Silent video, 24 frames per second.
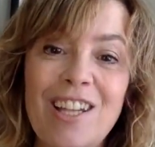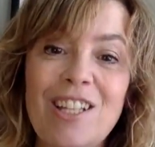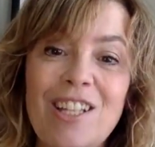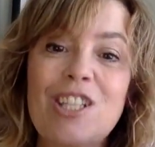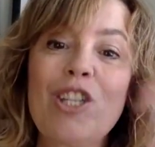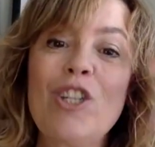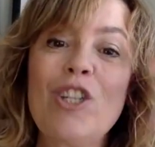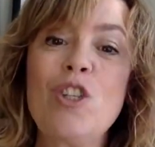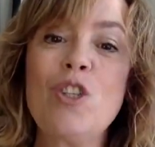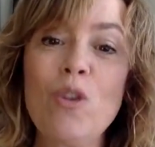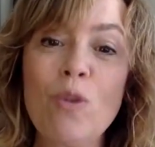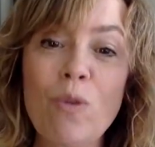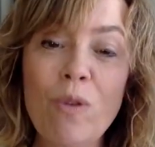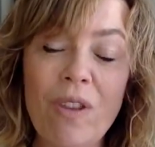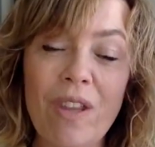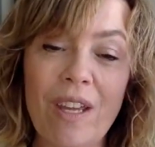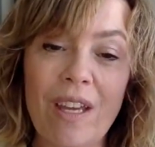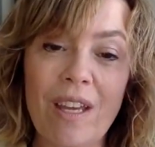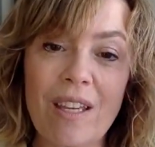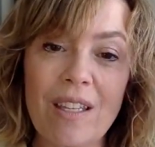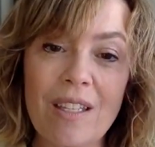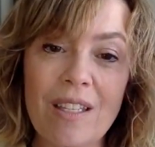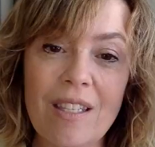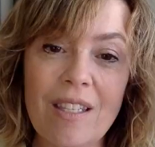to do
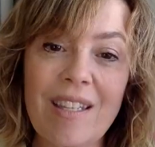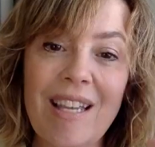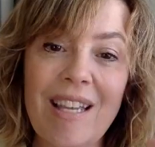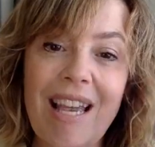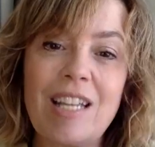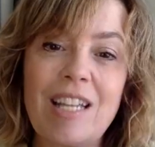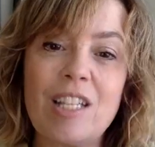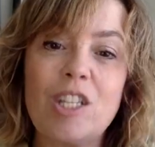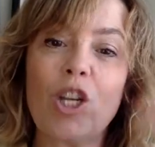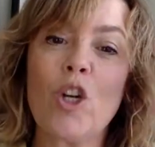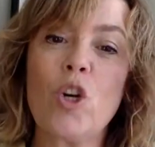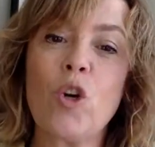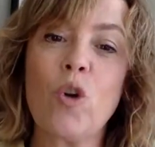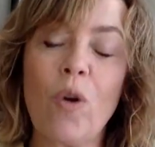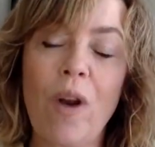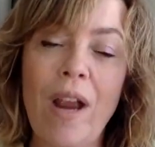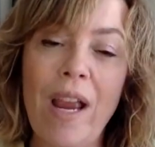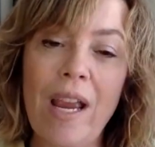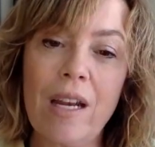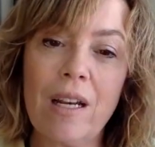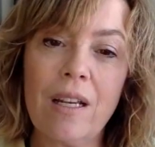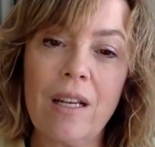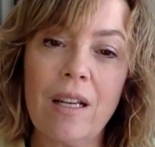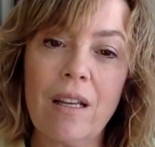this and to
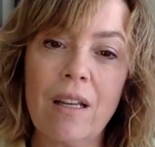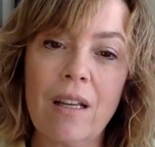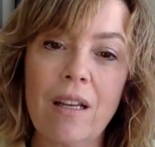create